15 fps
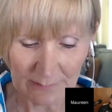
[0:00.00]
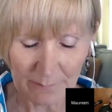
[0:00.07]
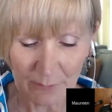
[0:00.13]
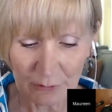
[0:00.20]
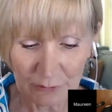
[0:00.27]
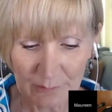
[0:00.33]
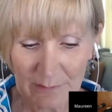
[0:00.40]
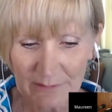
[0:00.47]

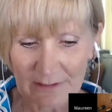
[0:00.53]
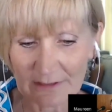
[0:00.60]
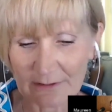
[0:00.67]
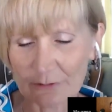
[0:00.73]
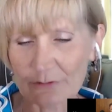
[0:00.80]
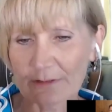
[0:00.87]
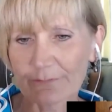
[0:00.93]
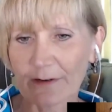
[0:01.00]
Most people take the
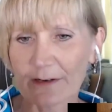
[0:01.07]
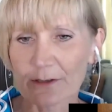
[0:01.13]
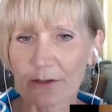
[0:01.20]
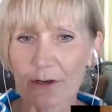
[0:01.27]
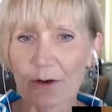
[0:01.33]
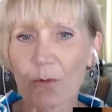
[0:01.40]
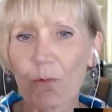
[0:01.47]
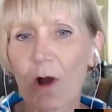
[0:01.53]
Strength Finder and they
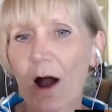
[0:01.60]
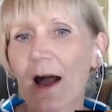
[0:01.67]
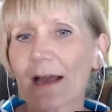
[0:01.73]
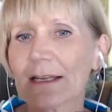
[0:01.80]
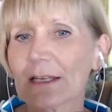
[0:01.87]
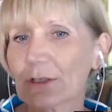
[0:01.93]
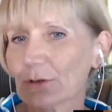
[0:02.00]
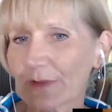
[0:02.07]
go, "Well, I
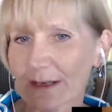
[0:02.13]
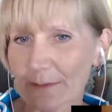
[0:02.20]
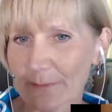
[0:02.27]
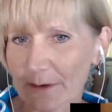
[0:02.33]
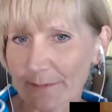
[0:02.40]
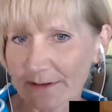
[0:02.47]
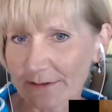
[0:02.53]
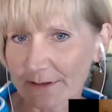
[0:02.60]
knew that
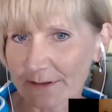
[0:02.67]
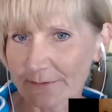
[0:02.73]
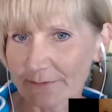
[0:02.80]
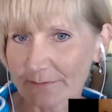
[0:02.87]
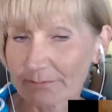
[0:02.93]
about myself."